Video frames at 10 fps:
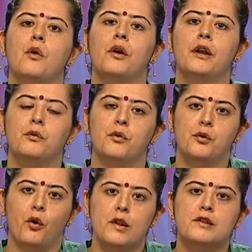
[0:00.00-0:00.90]
it could
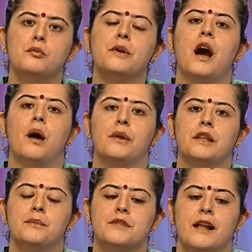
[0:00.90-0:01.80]
also be harming
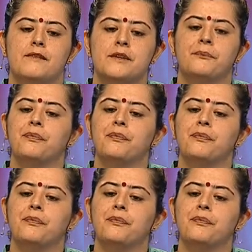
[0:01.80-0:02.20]
themselves.